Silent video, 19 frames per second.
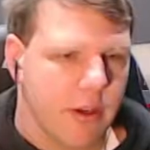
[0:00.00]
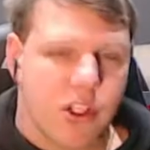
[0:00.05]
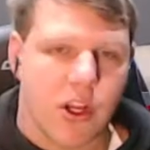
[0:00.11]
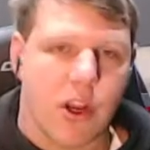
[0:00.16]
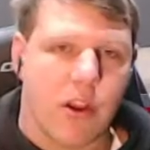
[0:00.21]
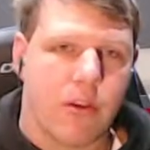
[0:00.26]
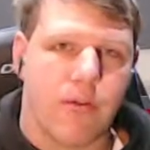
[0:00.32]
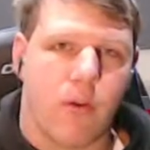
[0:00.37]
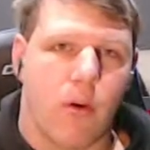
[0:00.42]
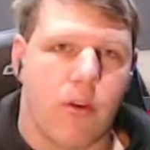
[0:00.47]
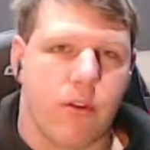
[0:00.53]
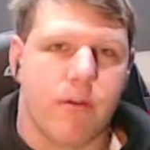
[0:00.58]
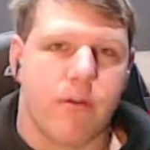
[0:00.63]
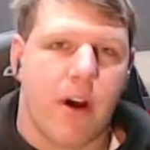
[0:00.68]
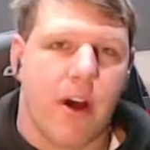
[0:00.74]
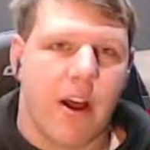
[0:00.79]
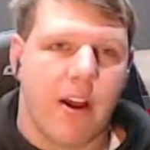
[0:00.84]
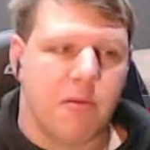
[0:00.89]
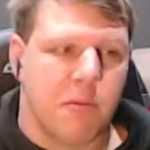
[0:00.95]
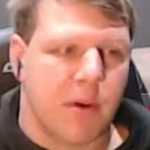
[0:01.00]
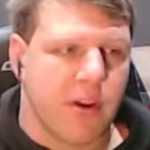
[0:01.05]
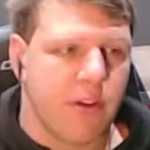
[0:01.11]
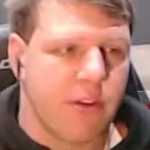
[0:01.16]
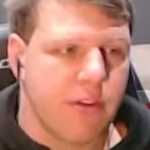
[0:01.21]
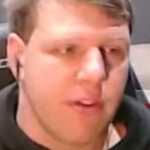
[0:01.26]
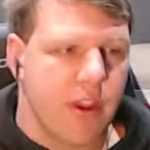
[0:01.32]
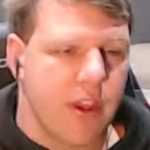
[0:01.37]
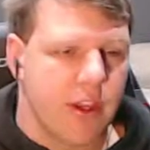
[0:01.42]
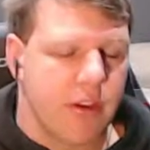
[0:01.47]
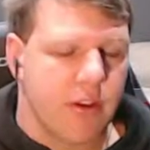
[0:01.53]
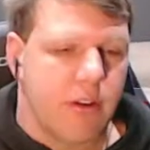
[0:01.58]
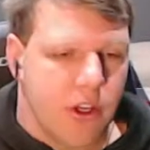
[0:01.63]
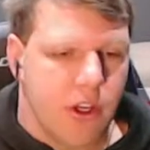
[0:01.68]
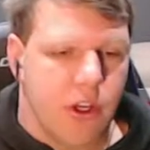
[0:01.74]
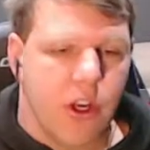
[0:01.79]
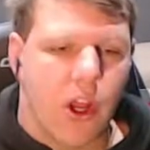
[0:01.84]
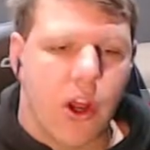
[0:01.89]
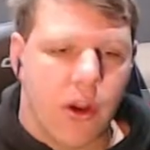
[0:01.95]
I chose Forza 5 because then
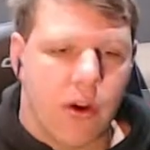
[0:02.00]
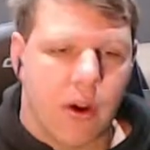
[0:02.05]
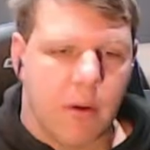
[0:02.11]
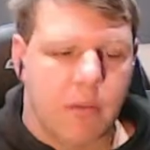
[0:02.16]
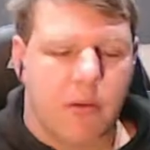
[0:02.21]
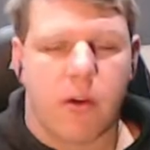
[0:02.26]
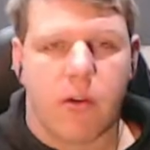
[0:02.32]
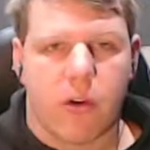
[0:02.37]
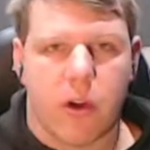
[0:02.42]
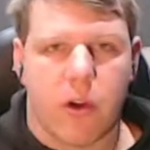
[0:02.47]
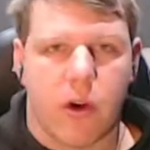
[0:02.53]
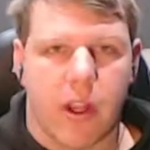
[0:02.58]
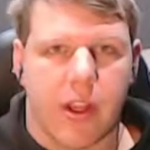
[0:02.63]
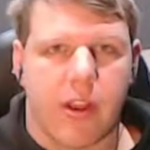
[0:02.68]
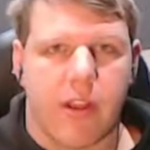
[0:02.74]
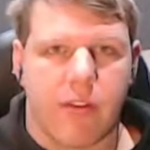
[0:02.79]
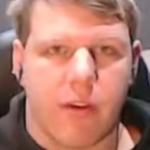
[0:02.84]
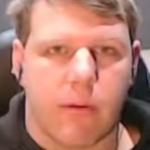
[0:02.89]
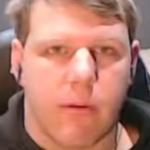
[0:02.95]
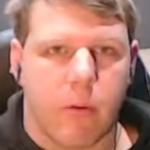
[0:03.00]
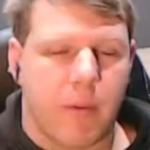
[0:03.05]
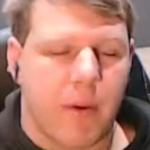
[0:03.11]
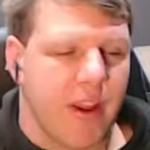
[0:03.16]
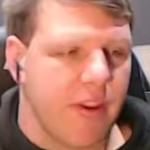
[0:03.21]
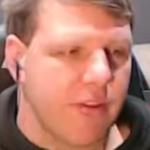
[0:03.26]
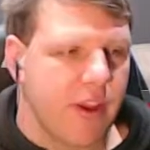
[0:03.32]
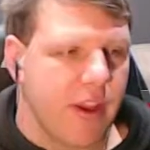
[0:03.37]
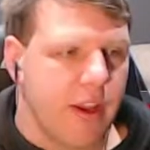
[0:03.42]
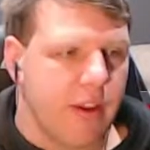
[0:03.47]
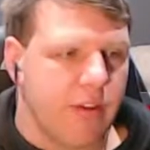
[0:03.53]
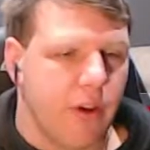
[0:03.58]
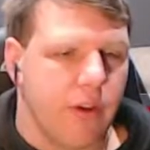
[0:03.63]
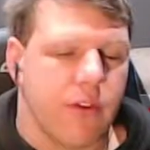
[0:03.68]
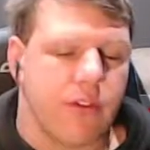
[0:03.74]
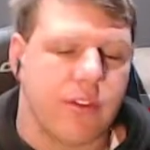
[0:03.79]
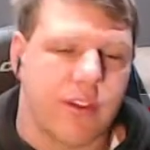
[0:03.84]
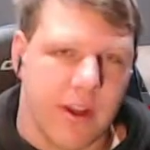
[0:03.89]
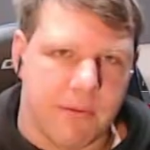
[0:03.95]
you know I'm not recording this off a PC, so
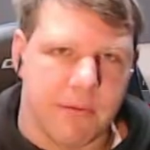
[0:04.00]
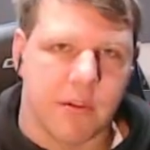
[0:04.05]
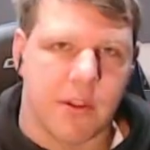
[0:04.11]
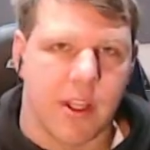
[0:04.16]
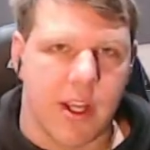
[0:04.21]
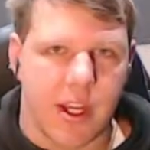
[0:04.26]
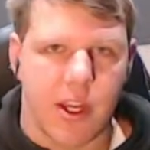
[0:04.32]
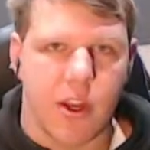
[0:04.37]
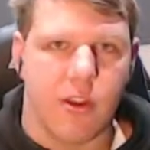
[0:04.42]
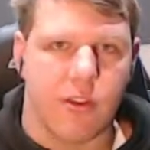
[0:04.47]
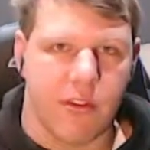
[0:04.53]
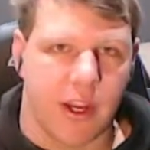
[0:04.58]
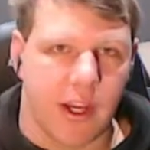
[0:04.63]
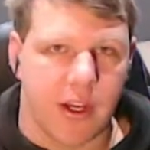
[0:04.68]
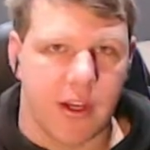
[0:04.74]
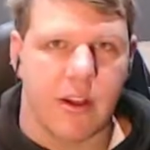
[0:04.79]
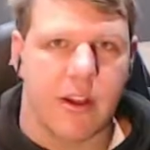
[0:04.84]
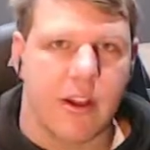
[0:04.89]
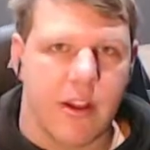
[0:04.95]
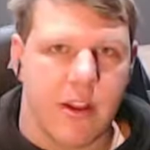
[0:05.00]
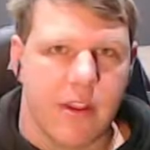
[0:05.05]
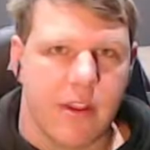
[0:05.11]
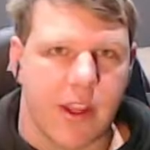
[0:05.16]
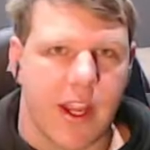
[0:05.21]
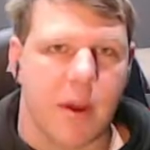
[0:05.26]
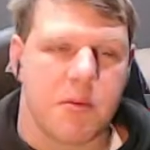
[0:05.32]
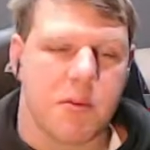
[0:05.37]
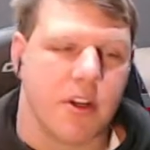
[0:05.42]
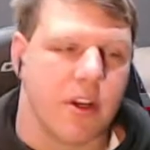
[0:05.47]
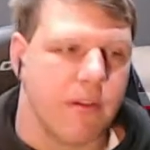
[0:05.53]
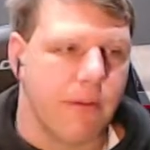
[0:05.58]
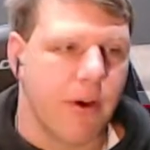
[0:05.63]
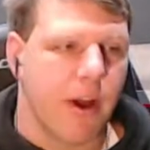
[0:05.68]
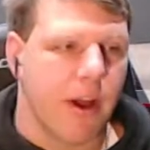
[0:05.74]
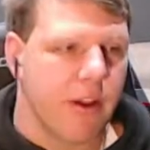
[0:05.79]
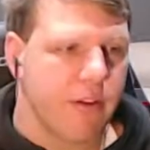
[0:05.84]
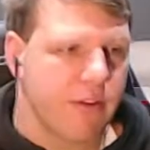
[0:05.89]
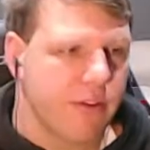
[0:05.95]
it's definitely using the capture
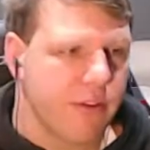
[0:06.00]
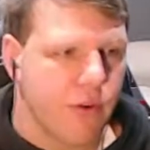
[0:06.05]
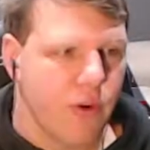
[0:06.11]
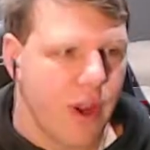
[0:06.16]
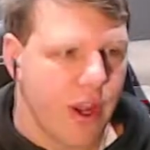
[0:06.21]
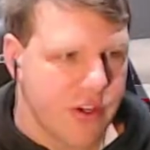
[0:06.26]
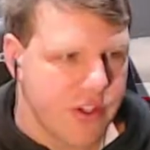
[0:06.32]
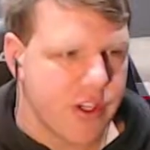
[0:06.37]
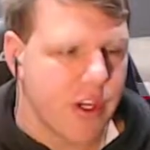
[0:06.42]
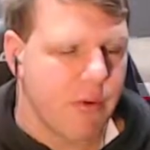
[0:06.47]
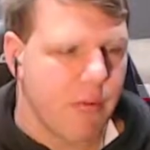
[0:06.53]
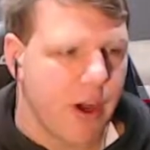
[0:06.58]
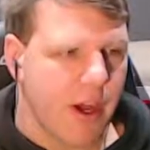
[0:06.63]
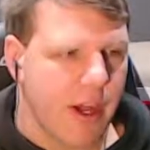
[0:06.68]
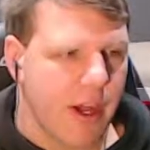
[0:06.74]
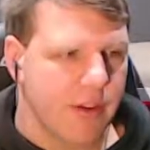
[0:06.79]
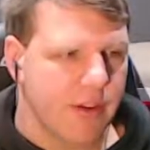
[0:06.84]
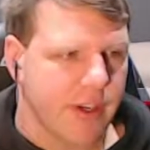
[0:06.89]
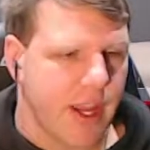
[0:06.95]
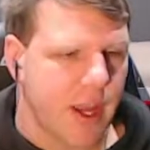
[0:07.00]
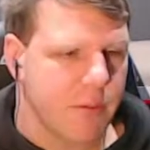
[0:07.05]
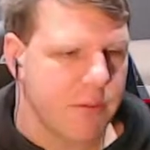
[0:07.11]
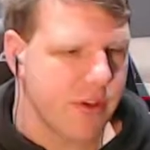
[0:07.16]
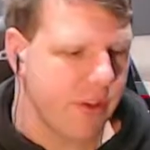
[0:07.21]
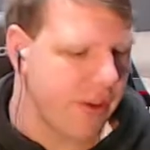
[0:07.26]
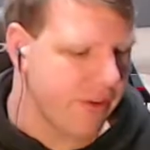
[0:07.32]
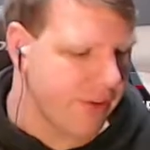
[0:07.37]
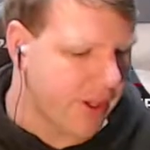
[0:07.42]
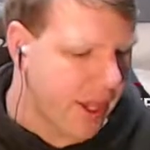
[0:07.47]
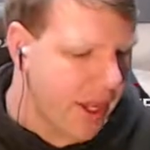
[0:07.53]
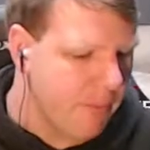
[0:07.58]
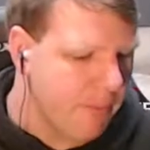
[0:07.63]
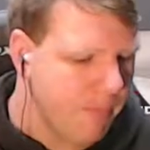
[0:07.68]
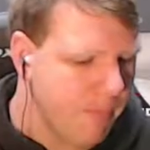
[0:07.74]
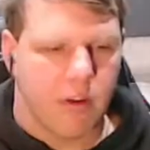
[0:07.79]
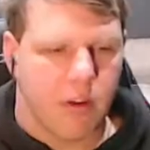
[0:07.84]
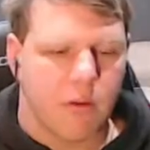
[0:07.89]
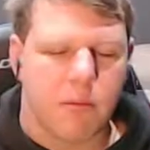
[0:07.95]
device through HDMI to capture this
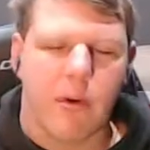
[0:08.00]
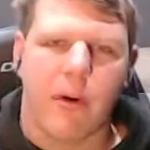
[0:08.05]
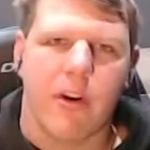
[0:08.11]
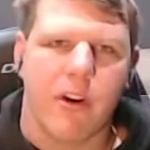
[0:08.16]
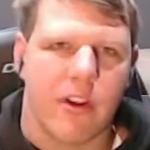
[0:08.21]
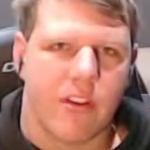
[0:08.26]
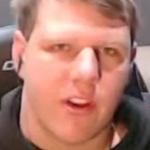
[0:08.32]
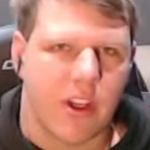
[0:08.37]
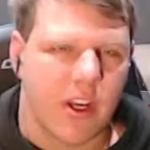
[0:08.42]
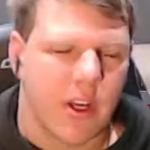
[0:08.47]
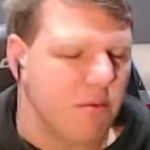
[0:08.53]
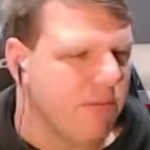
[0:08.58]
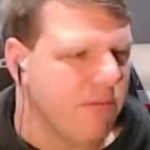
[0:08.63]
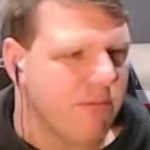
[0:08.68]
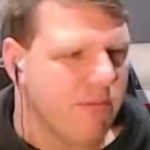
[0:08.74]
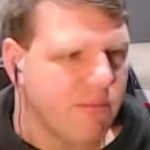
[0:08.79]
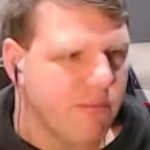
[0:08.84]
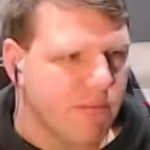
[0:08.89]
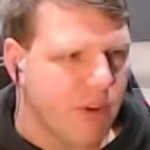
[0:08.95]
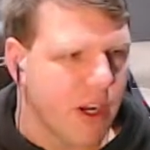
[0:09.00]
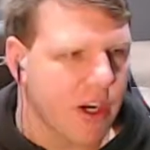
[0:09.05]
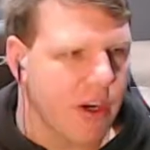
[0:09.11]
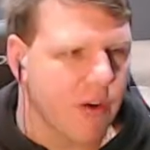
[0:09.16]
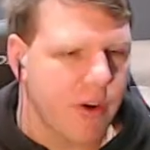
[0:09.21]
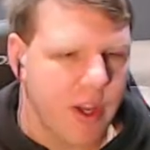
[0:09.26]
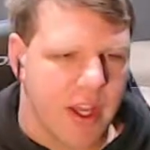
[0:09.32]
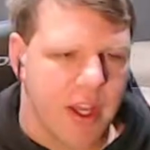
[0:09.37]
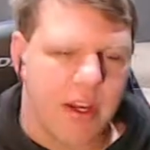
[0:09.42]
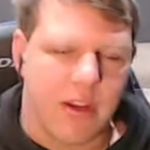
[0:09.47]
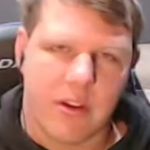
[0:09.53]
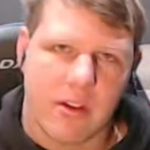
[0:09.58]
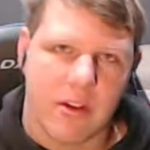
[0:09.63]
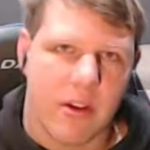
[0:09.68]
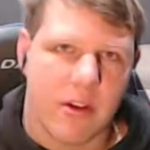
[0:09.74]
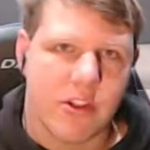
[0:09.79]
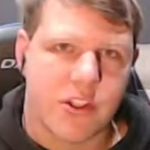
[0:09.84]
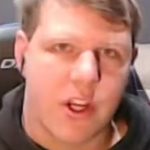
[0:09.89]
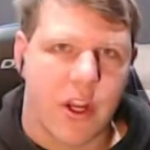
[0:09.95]
game. So I'm probably just going to muck around
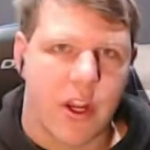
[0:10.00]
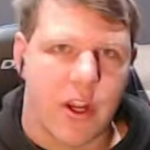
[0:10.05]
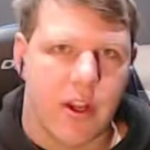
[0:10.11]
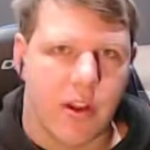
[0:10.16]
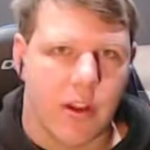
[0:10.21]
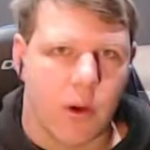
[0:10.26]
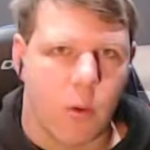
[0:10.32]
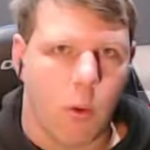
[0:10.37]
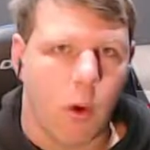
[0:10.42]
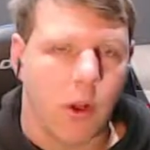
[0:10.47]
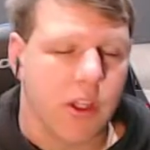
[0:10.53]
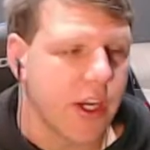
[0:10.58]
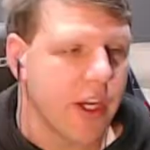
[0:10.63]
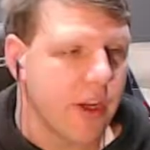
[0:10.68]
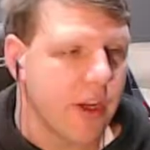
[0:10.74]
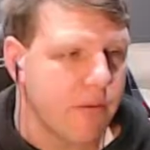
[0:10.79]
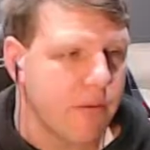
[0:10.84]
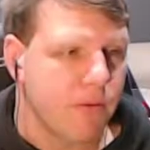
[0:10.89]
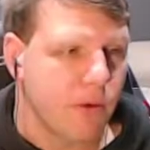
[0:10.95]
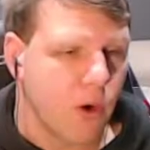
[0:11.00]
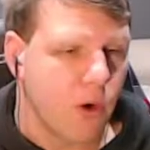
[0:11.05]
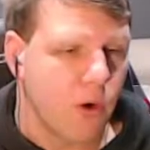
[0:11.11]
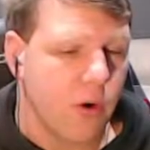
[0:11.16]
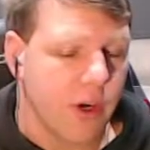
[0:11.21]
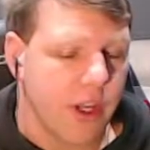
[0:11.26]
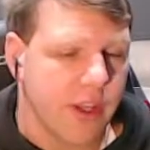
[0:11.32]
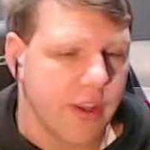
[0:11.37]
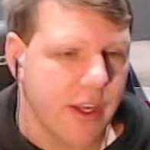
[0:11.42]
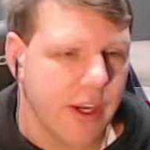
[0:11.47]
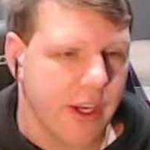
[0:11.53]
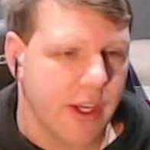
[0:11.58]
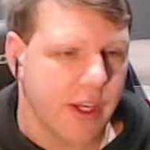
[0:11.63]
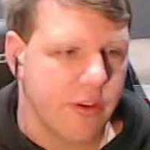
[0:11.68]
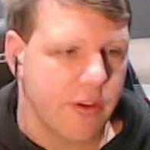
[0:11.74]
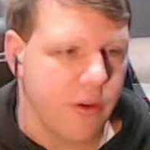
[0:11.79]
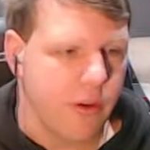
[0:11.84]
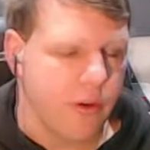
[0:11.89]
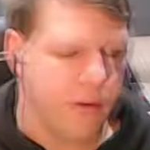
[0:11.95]
and show you the quality of recording that it
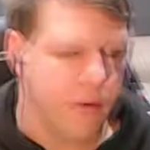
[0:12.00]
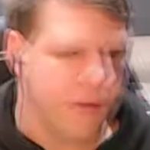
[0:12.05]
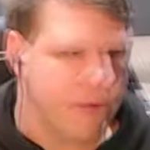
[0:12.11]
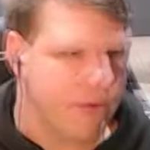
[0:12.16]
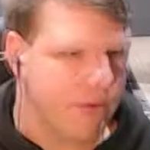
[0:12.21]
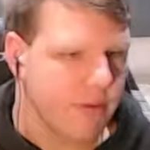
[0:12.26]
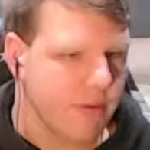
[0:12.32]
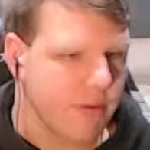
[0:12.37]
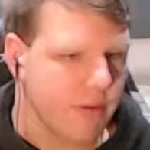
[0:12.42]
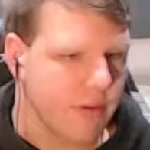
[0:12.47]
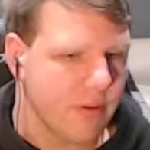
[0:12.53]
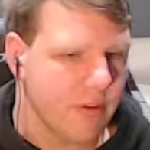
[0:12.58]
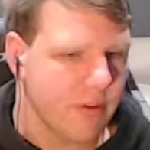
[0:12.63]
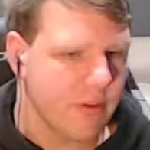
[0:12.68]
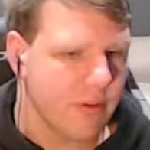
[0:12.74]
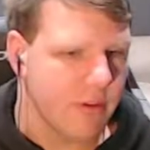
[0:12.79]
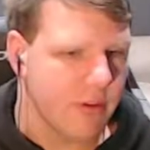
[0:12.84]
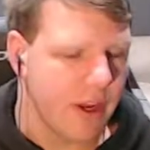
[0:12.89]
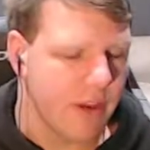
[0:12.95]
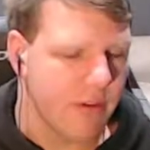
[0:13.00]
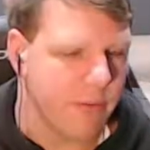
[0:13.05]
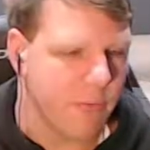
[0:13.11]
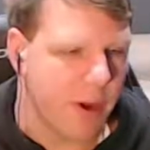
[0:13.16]
can do. Here's